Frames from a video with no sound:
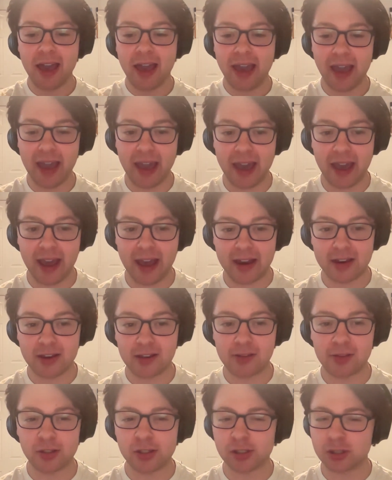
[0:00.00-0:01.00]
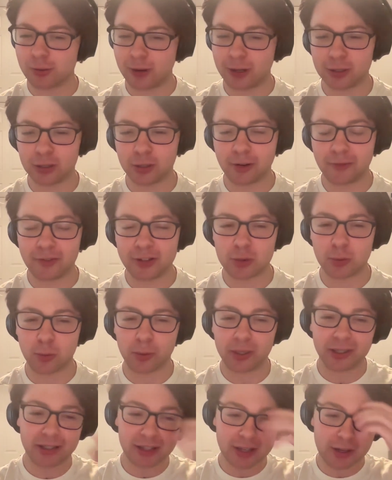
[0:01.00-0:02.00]
And the structure of it's
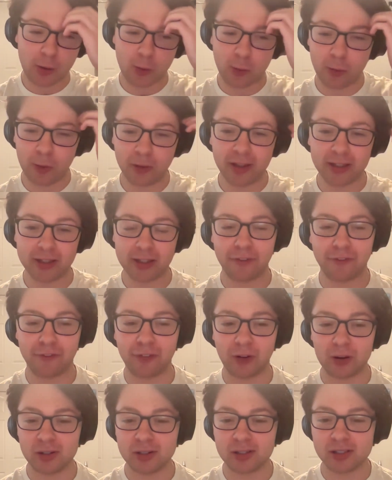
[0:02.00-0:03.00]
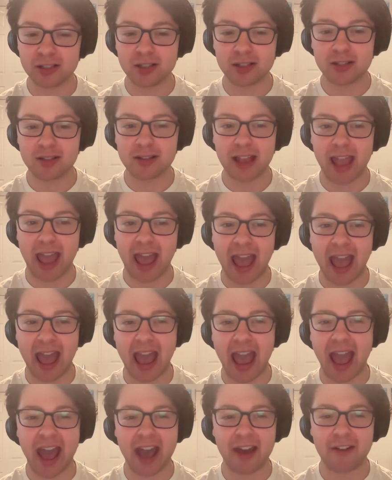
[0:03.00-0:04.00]
really cool. Like the first
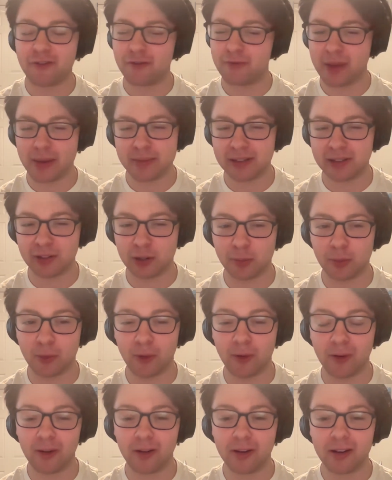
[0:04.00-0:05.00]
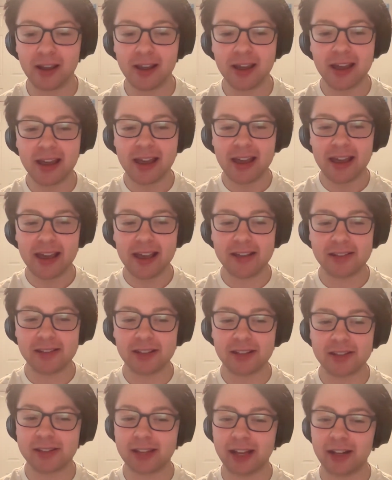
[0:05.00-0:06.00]
half, maybe a little more, is
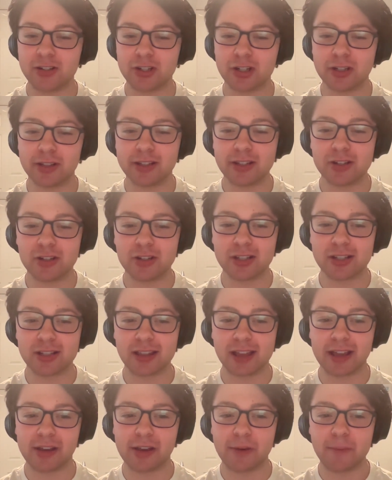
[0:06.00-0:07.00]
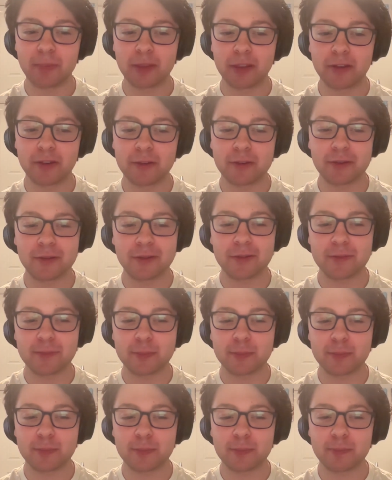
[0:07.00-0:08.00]
essentially just like
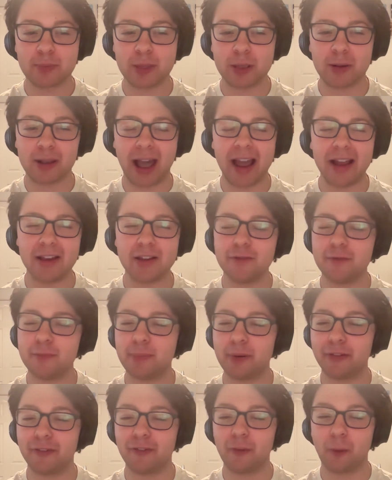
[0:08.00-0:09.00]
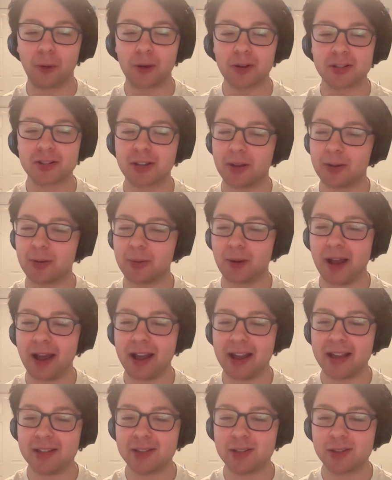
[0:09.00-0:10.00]
kind of before
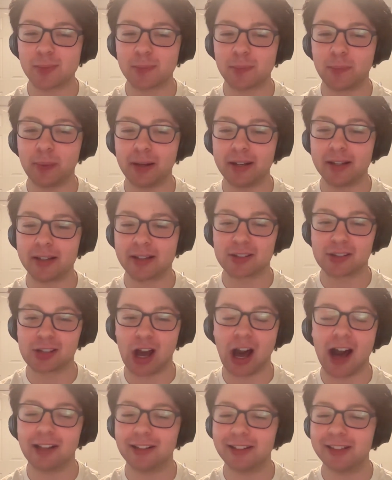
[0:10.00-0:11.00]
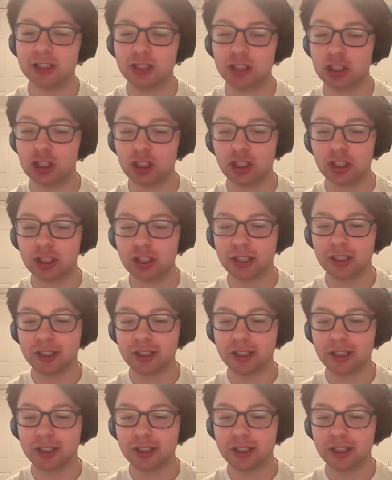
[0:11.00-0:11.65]
sunrise, but it's college.